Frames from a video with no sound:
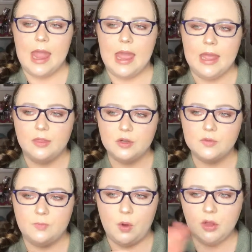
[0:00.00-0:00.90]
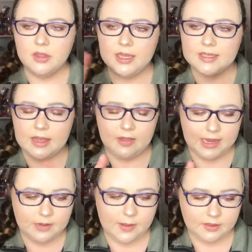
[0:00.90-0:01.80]
And there's both things I
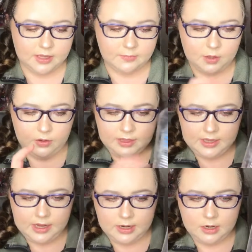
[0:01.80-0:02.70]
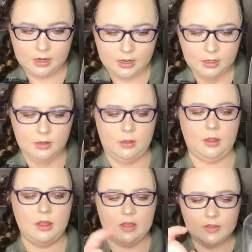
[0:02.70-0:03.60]
like about them. The only thing
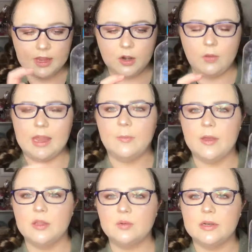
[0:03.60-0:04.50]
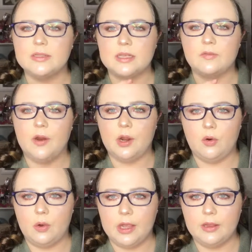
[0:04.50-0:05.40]
I think I don't like about this one is that's very
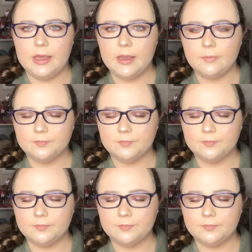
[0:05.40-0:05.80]
oily.